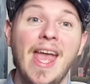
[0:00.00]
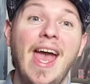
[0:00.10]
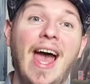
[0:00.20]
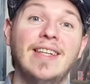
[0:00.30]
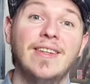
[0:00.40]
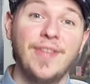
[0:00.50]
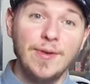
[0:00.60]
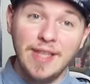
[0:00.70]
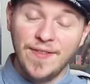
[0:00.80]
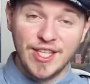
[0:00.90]
And
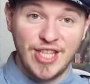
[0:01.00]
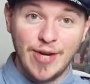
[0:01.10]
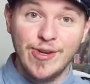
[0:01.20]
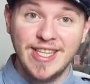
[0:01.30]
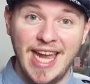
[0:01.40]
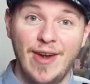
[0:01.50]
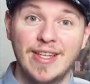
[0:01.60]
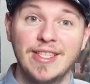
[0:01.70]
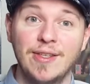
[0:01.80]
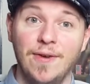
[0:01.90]
those are the general
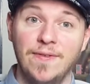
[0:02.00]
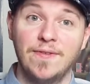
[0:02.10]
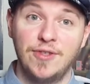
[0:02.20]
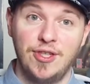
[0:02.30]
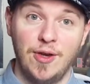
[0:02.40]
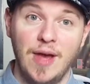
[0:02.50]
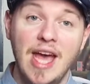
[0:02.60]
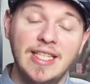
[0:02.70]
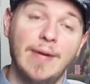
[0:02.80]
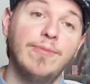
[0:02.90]
characters of the show.
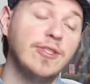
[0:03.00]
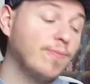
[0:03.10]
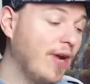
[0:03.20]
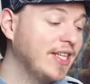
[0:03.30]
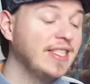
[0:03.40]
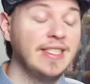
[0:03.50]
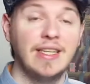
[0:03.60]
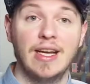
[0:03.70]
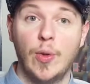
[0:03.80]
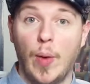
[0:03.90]
Temperance Brennan is
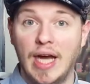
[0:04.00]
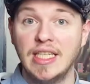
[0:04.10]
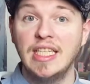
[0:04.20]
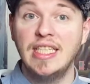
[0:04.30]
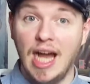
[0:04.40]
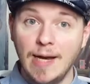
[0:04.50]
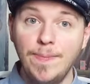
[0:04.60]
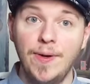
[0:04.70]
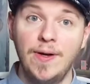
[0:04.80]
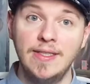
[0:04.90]
a quite young
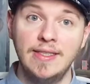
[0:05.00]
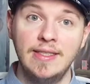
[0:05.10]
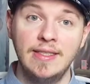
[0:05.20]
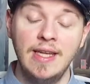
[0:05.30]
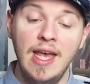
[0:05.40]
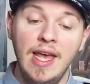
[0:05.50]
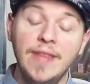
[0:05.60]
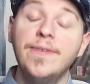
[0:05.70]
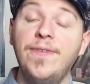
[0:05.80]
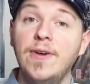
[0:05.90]
person. In
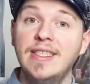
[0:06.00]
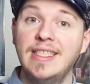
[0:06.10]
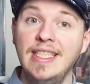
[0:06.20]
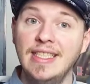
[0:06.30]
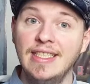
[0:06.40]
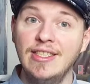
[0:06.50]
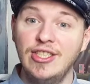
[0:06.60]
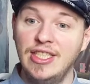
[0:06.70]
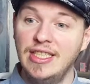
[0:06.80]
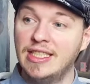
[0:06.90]
the first season,
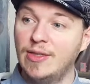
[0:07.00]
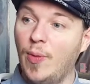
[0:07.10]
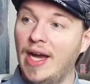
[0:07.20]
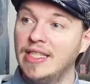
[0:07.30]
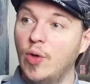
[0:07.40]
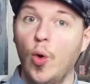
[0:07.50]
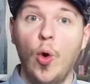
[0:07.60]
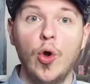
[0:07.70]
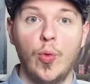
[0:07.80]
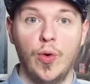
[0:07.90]
she's quite
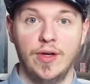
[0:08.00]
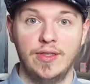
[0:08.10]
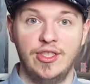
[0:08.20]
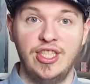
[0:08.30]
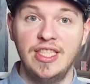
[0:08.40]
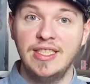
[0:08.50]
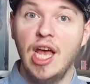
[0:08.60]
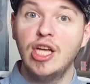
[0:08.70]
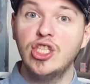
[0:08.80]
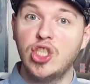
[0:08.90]
awkward. She's
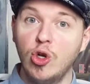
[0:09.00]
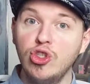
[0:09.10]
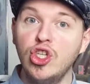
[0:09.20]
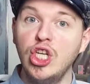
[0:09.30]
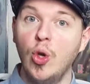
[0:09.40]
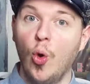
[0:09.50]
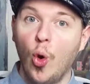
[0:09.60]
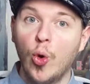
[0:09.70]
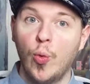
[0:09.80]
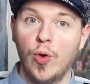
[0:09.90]
socially
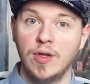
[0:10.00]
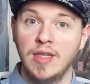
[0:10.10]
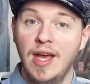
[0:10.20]
awkward.